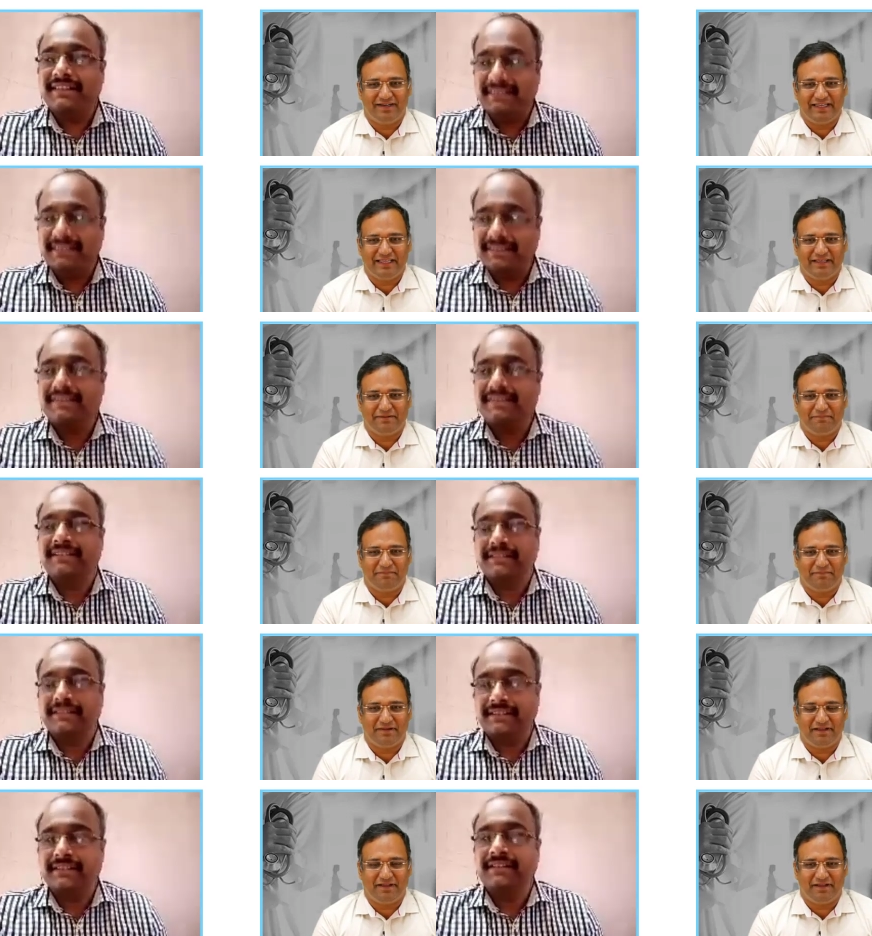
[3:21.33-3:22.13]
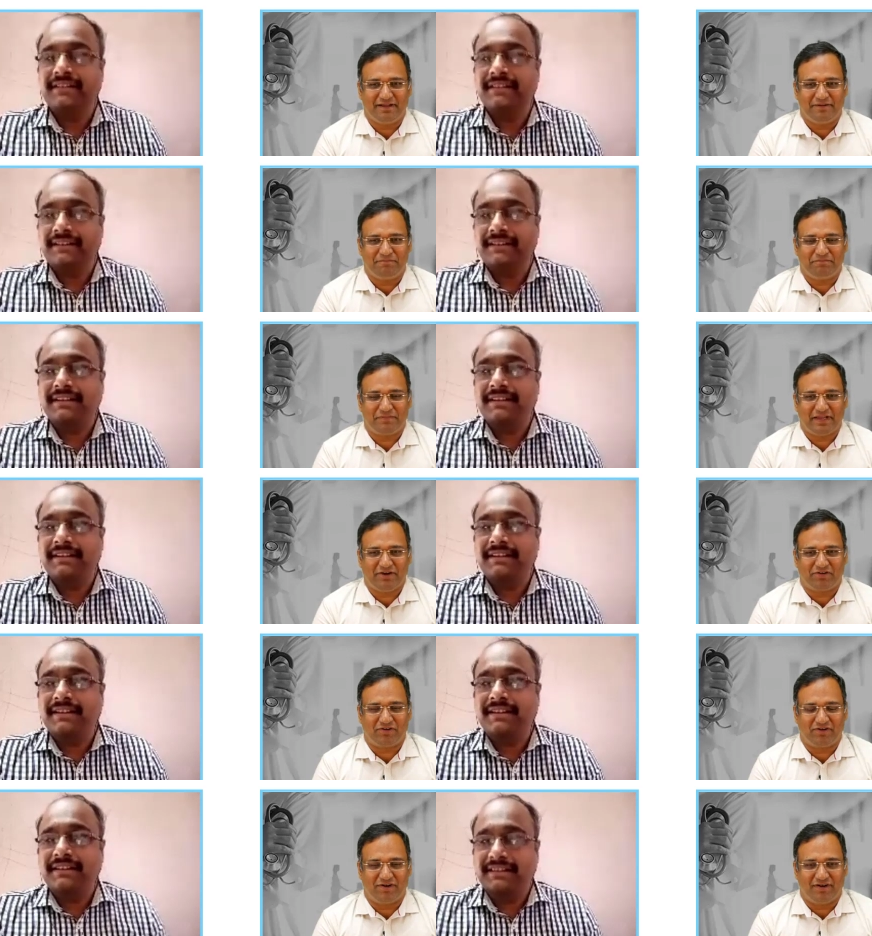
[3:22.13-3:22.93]
Speaker 1: DM uh,
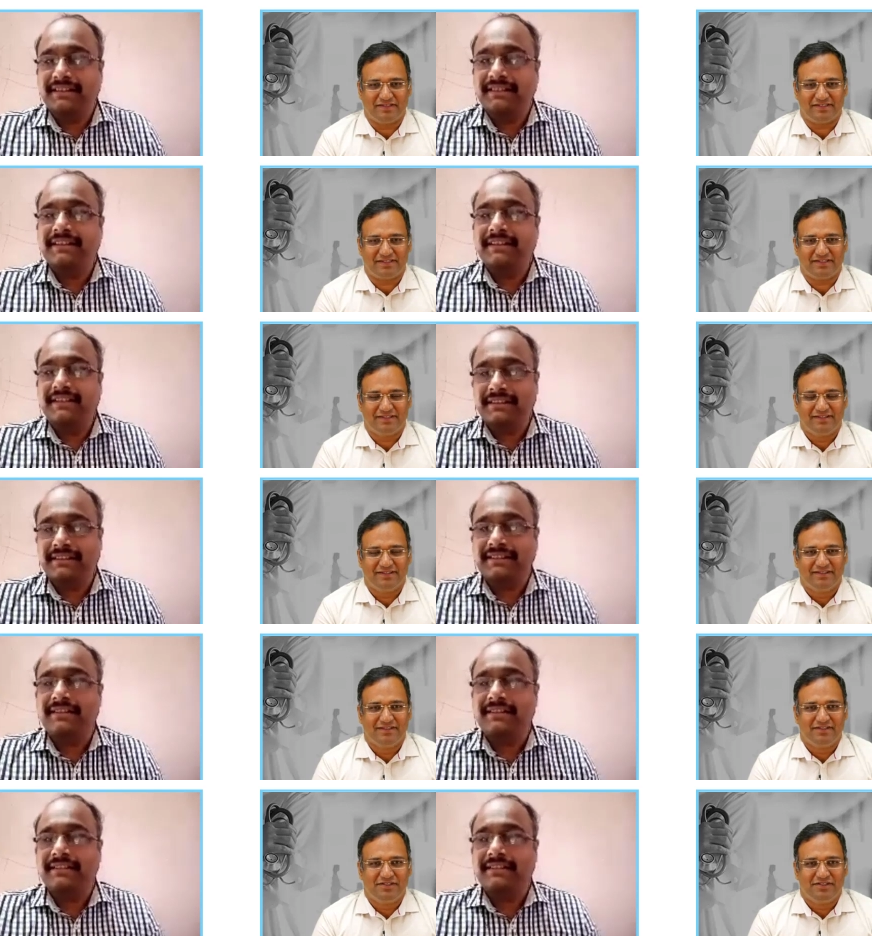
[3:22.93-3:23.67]
endocrinology.